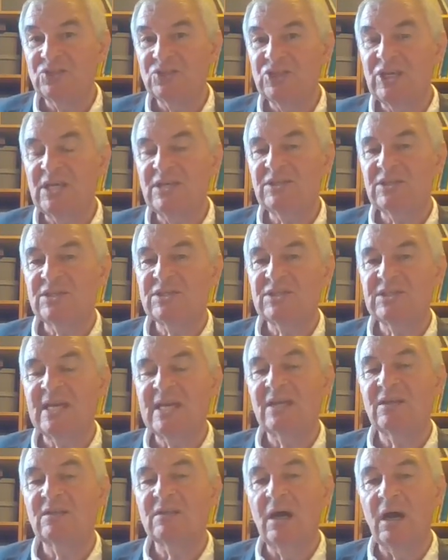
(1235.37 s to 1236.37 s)
Jesus
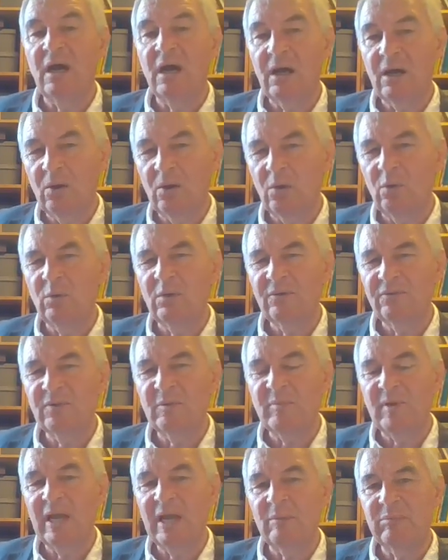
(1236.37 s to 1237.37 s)
said the whole of
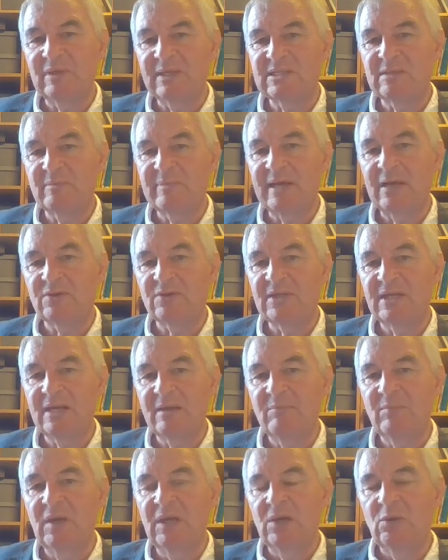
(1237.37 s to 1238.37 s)
the Bible is about
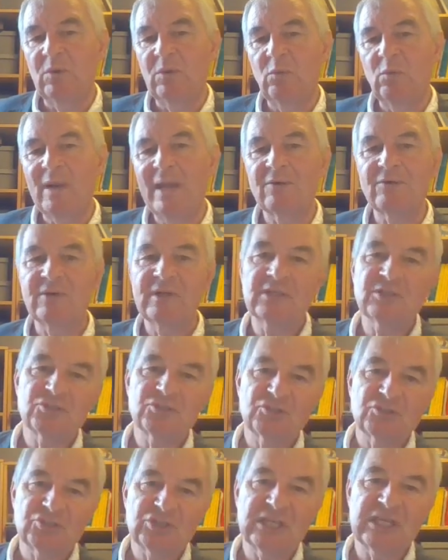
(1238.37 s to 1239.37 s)
him. Well, where is
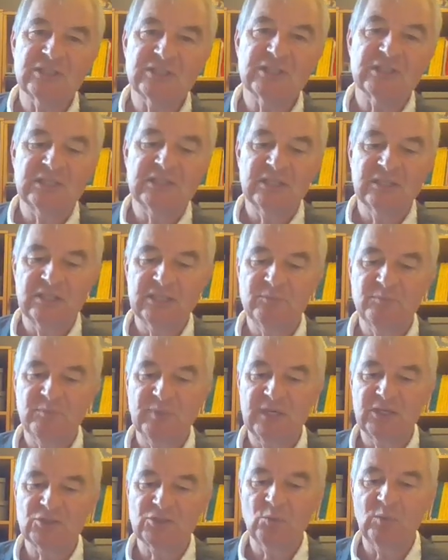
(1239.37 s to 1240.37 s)
Jesus in this
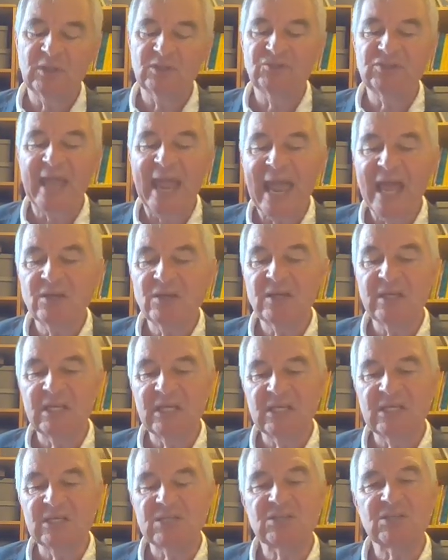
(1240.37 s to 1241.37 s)
picture? Well, Dan
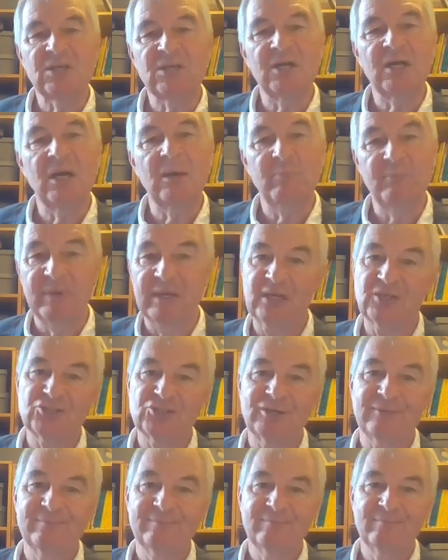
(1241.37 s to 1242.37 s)
is a
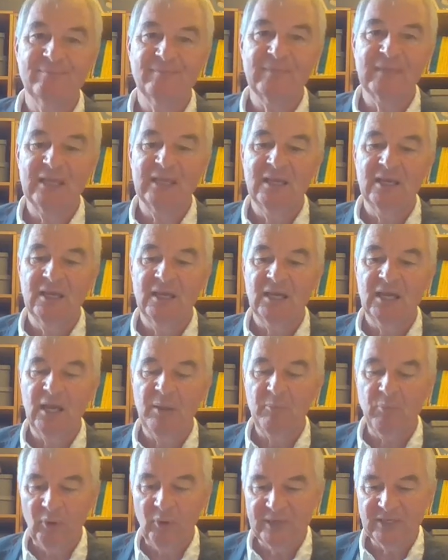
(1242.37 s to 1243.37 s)
picture,
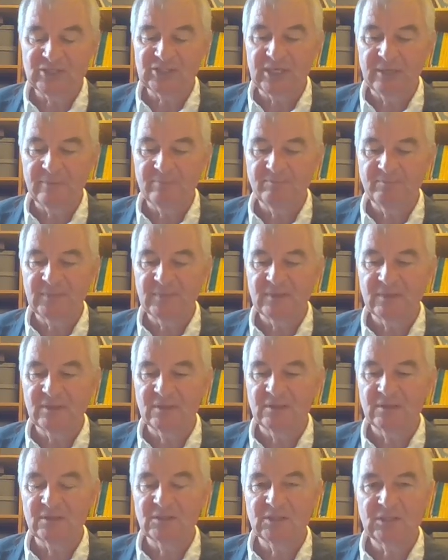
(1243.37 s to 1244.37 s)
a pointer
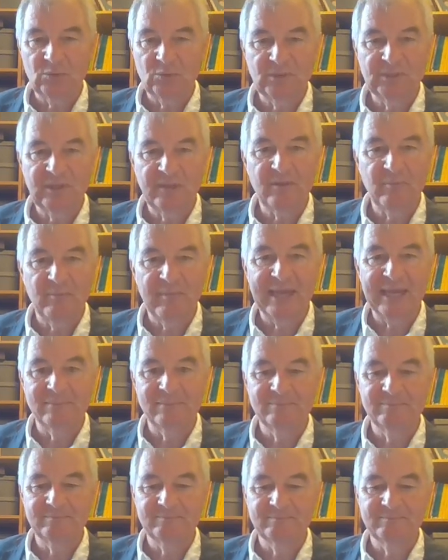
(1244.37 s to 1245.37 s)
to another
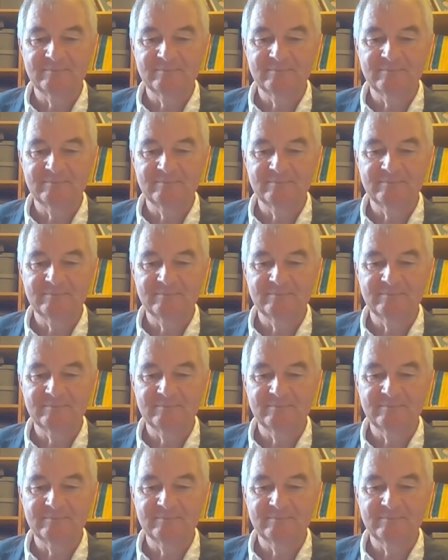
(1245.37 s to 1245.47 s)
man,